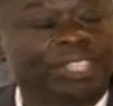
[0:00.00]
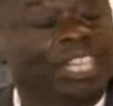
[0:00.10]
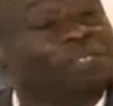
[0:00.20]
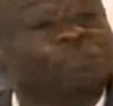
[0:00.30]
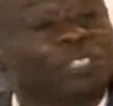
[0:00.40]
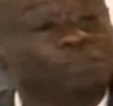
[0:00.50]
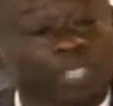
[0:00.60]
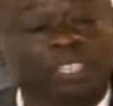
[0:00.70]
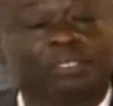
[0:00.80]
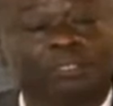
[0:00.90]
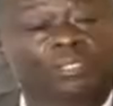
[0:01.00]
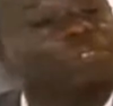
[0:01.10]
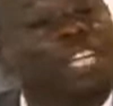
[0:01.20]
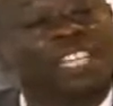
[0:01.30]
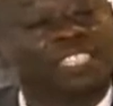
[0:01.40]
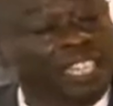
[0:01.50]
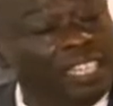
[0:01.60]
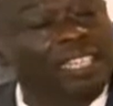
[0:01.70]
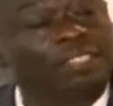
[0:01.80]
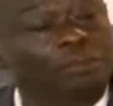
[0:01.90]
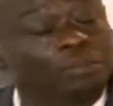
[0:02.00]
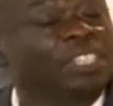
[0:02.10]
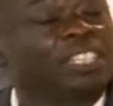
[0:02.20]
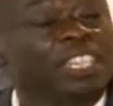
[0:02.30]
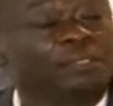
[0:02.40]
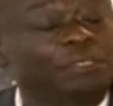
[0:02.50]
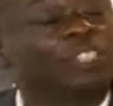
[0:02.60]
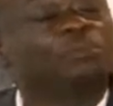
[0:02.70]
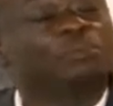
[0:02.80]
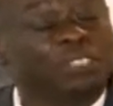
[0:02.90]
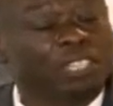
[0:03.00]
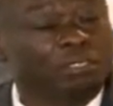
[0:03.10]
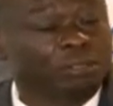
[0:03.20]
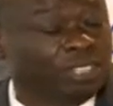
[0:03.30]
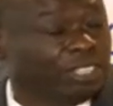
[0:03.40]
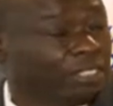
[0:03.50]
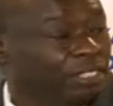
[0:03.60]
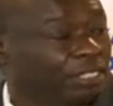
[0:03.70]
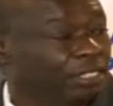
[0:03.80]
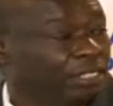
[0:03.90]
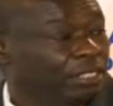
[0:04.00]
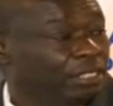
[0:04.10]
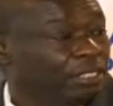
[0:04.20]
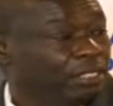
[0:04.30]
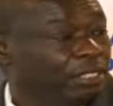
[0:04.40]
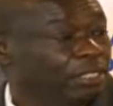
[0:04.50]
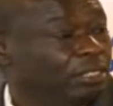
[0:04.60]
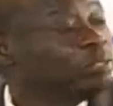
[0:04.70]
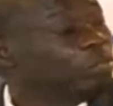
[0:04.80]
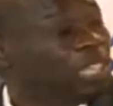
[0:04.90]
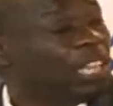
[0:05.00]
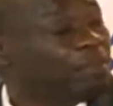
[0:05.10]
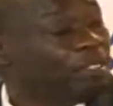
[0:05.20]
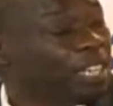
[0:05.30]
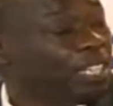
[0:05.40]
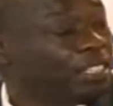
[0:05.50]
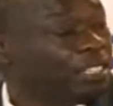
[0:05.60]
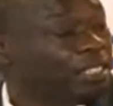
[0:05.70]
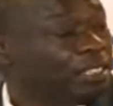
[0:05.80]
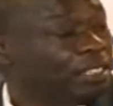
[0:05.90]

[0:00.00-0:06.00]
that 50 billion, you guys are likely to pick uh, 40 billion out of it. So you should clap for us.